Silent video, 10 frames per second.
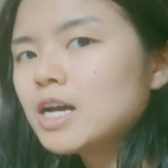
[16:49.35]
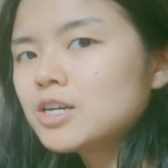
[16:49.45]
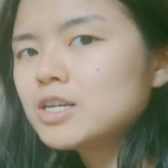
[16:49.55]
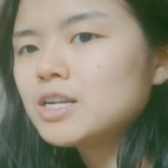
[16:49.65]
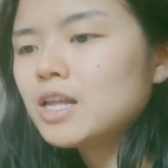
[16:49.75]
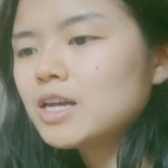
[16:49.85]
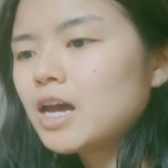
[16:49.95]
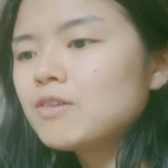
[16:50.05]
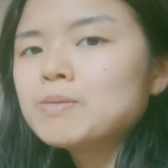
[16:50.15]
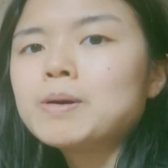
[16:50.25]
I couldn't like
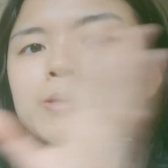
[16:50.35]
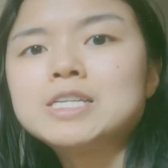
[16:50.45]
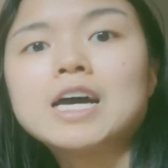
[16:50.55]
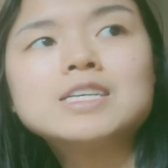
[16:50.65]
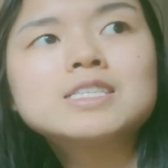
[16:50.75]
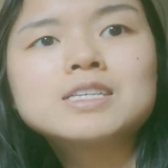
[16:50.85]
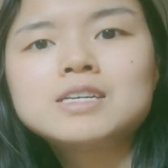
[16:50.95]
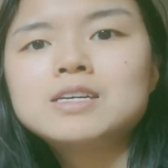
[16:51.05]
have it by my desk.